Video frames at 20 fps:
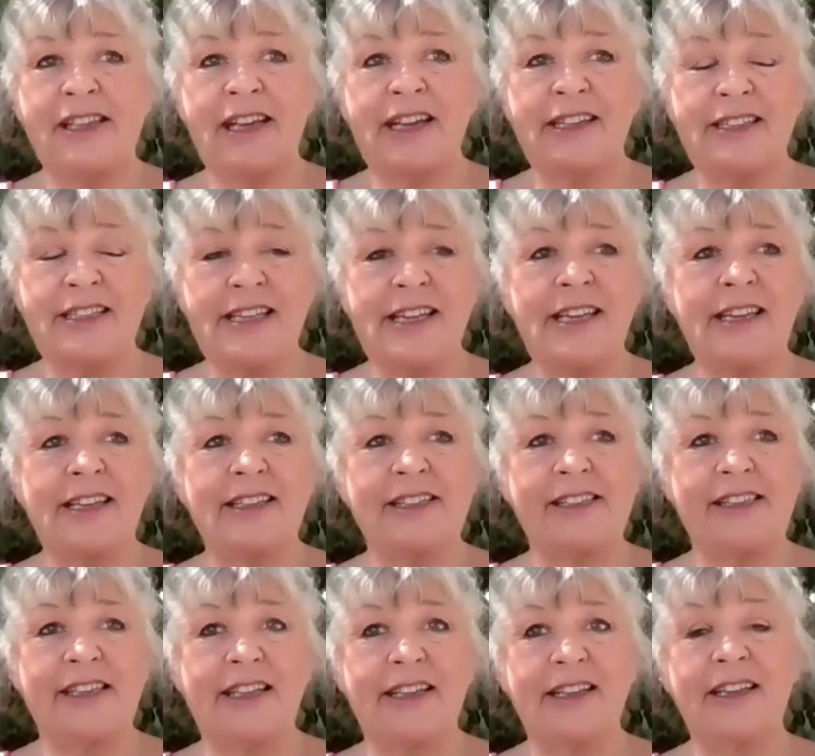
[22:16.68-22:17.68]
ideas
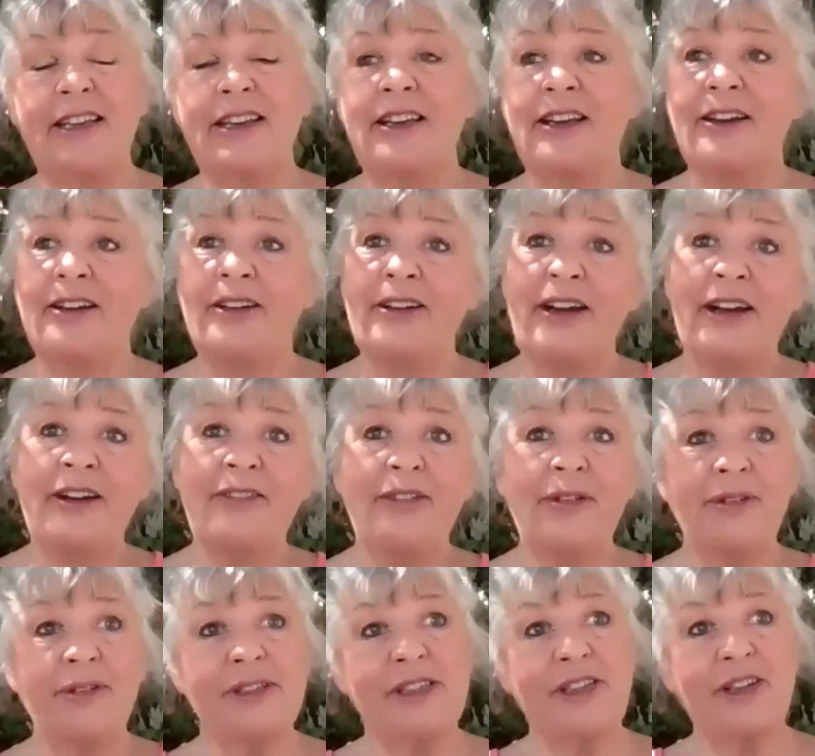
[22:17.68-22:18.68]
that
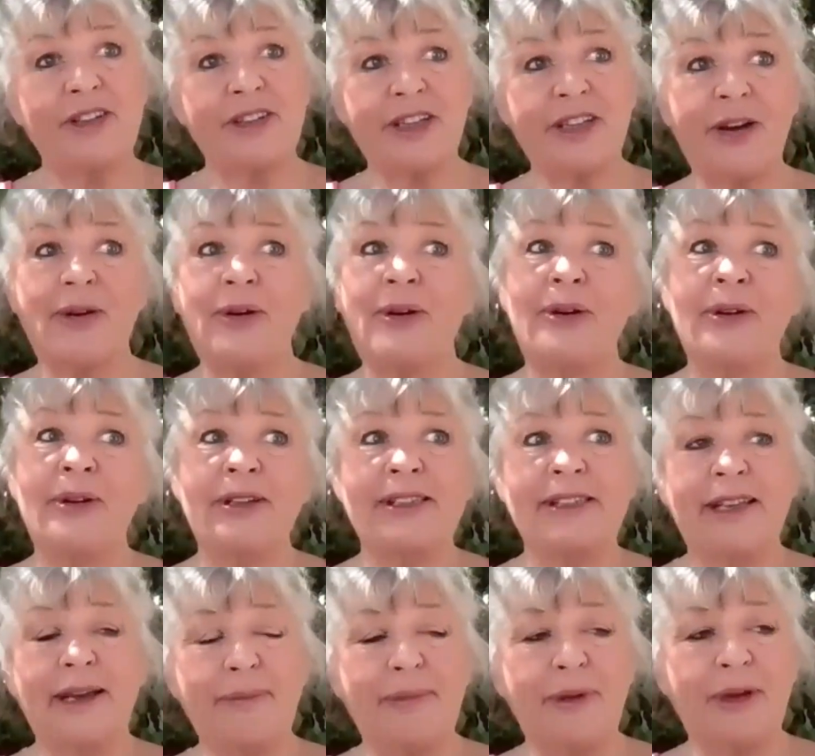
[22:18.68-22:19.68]
everyone's got to go, oh, isn't
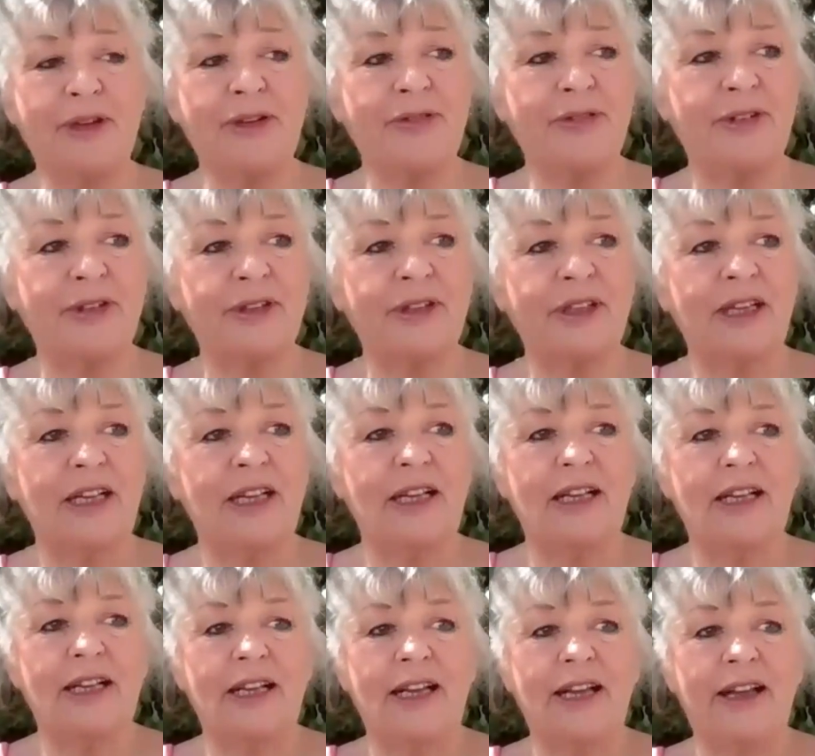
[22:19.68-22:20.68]
that beautiful?
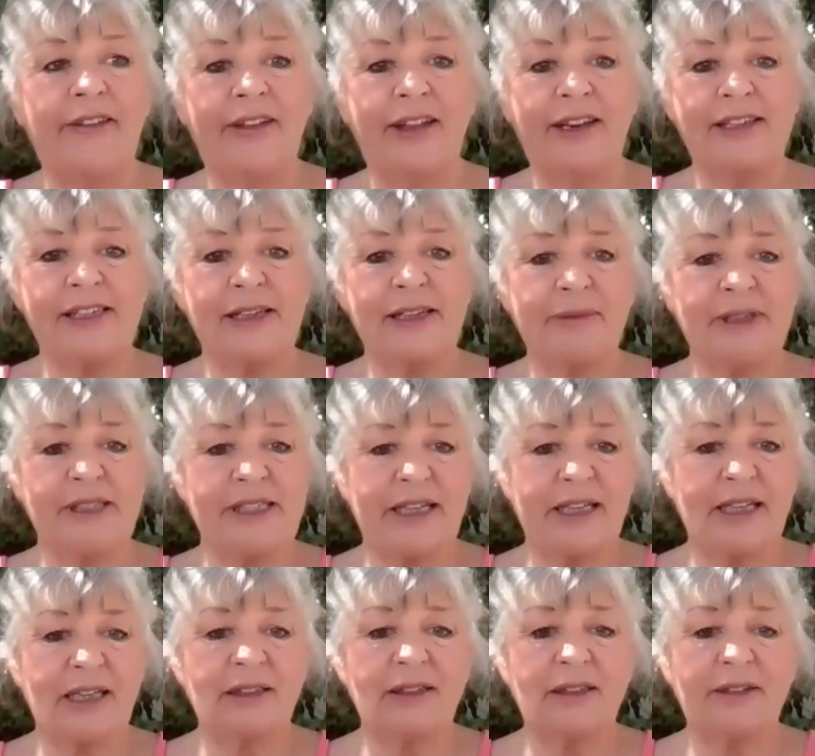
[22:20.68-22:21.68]
And then someone
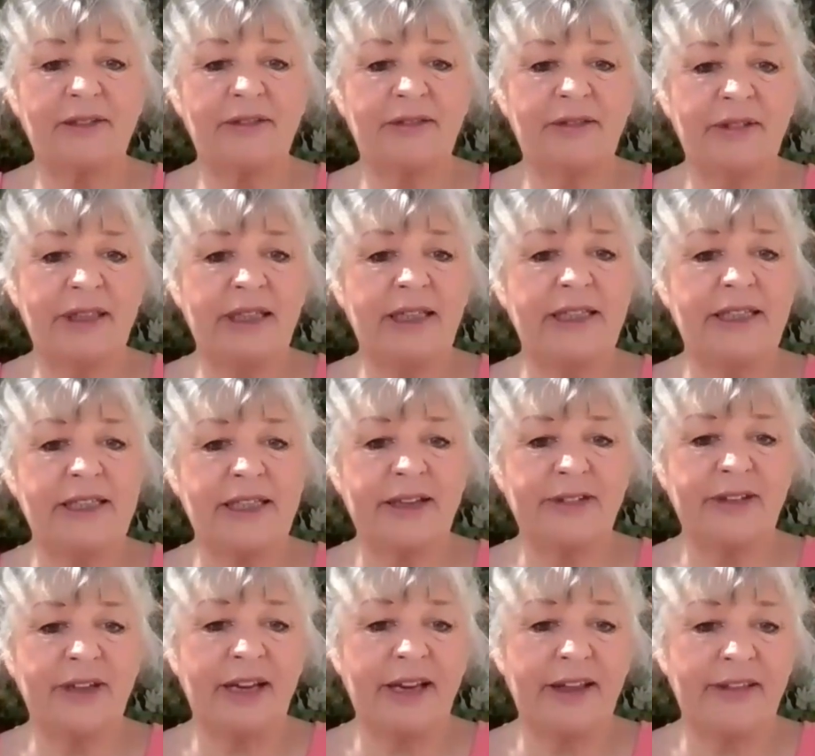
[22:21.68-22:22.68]
said, oh, I really
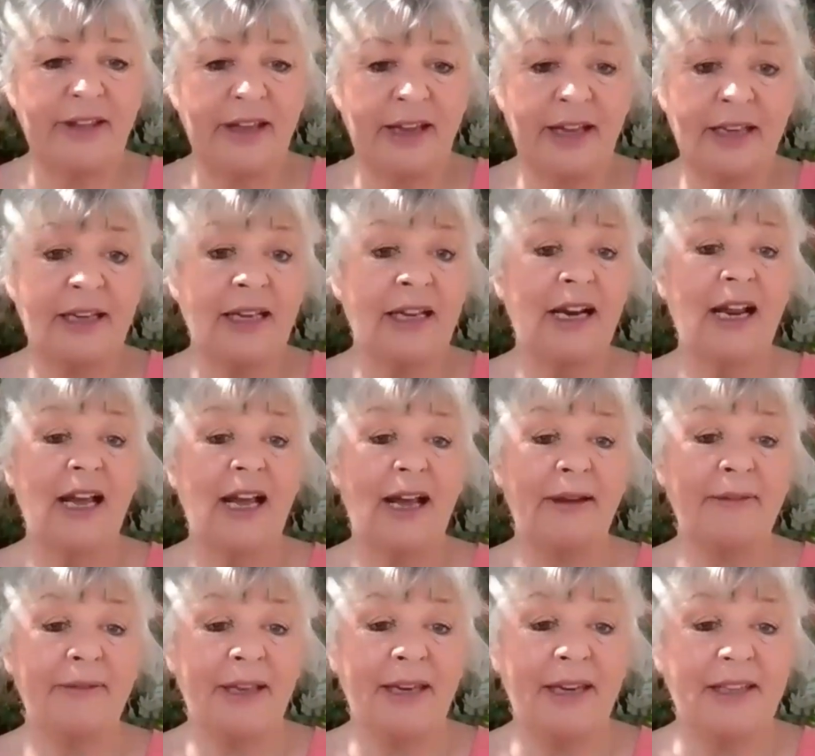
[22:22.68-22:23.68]
don't like that. I
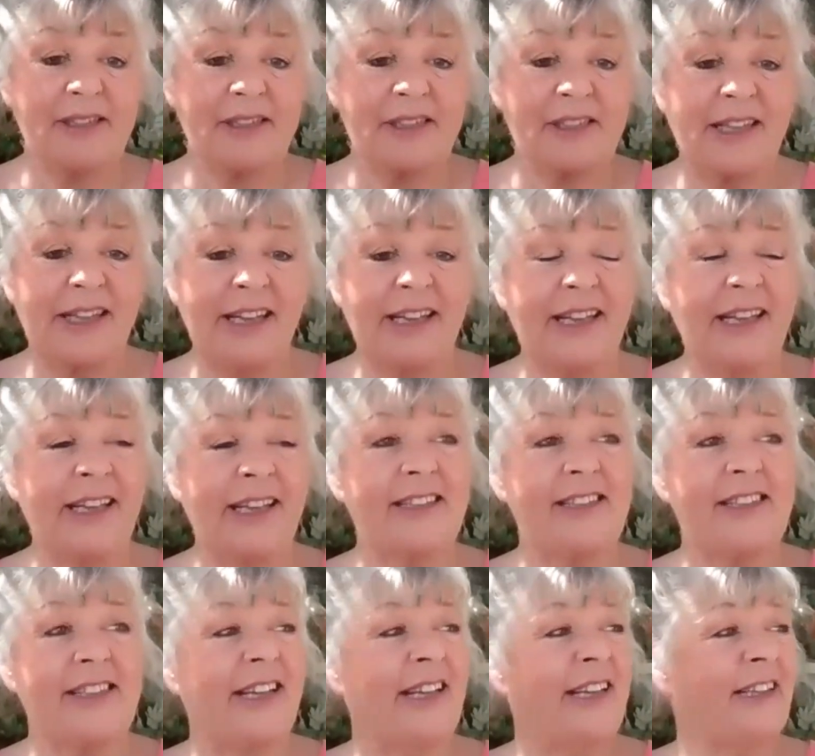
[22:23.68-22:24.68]
mean,
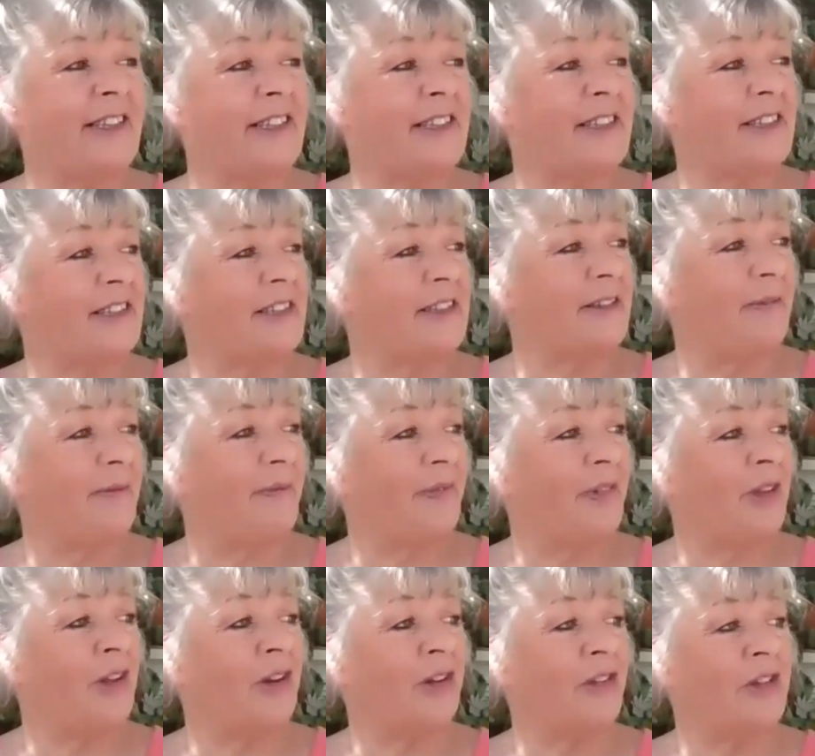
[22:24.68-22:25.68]
it's
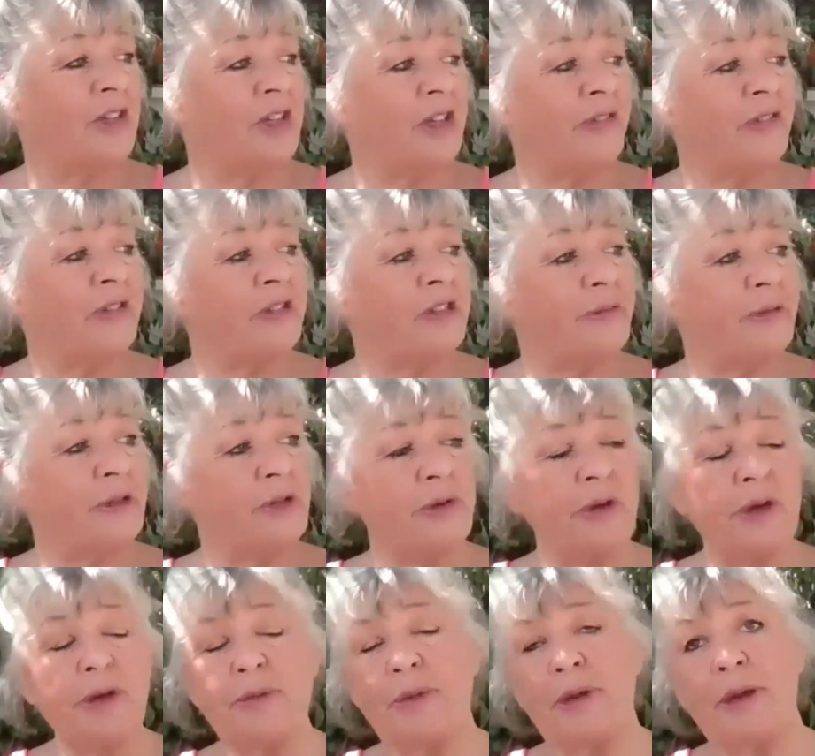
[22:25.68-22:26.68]
the difference
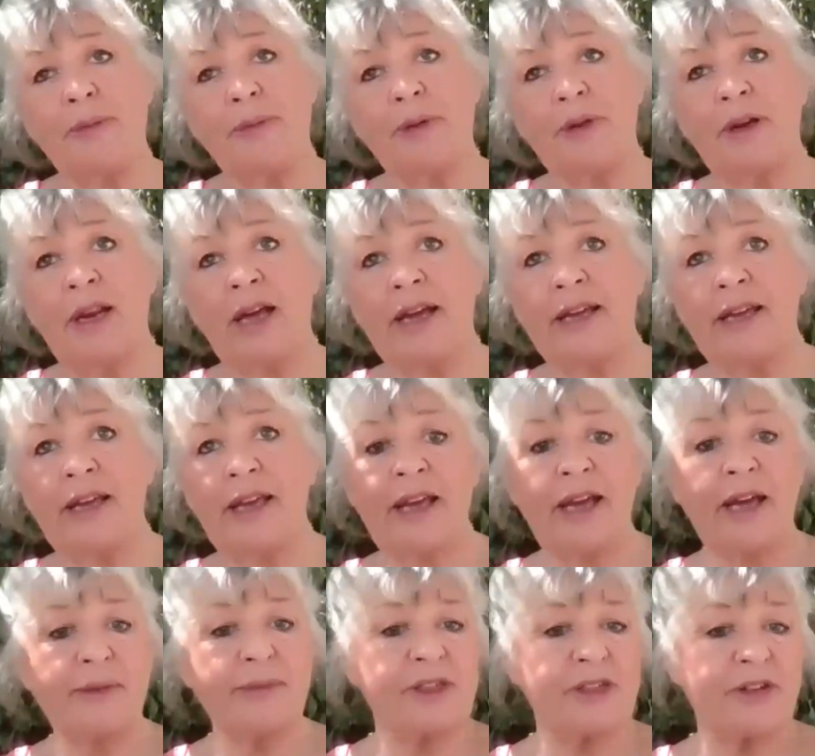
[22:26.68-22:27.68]
between people liking
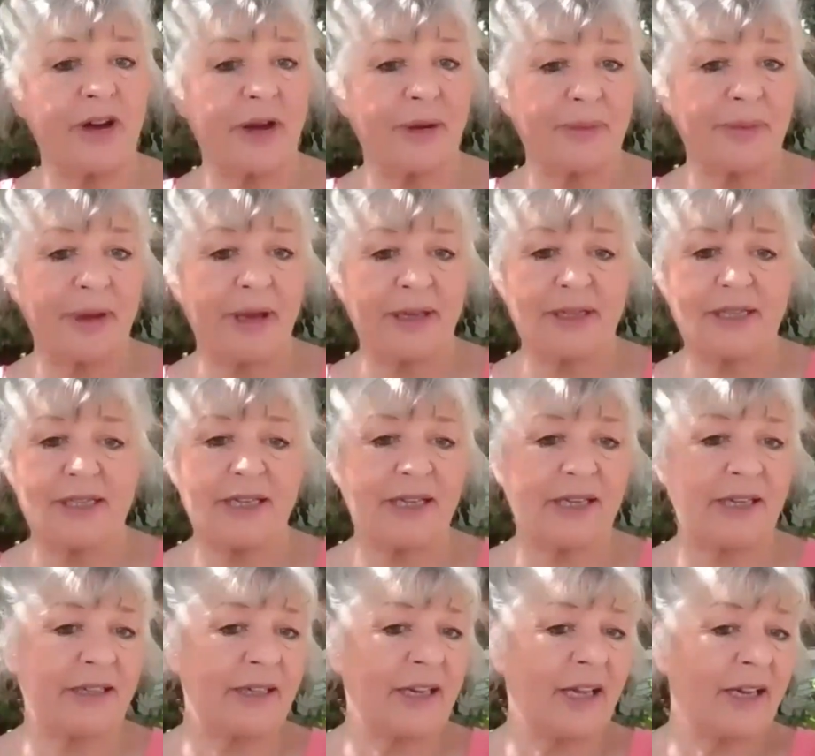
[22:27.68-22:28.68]
abstract painting
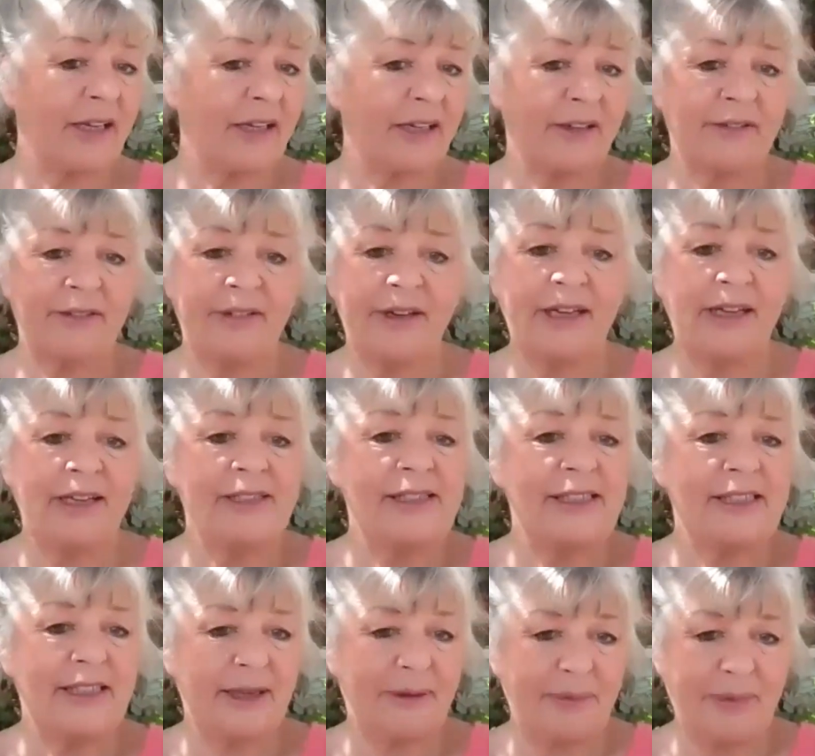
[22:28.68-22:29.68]
and like
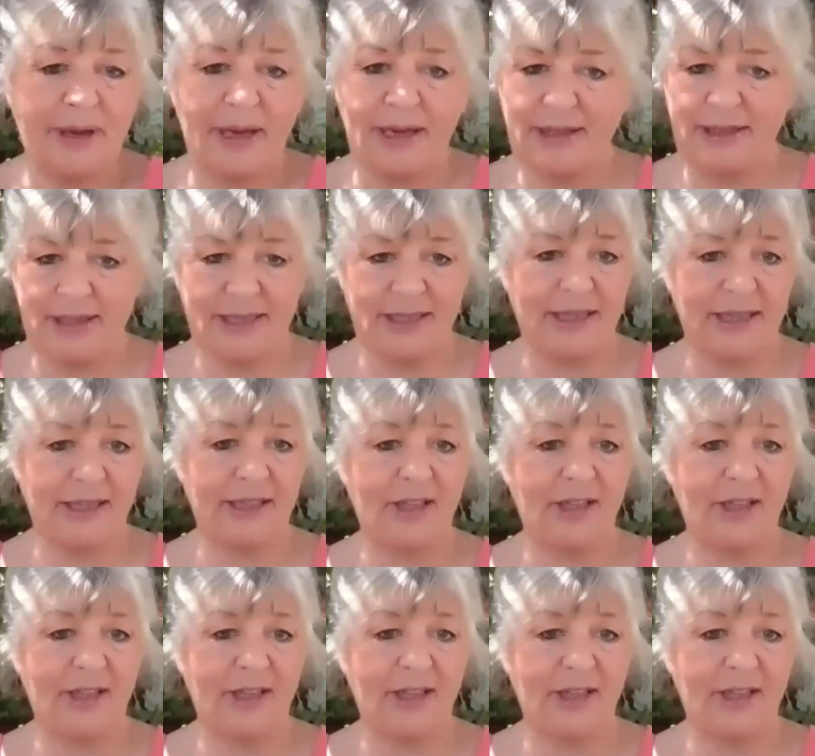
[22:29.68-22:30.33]
realistic painting.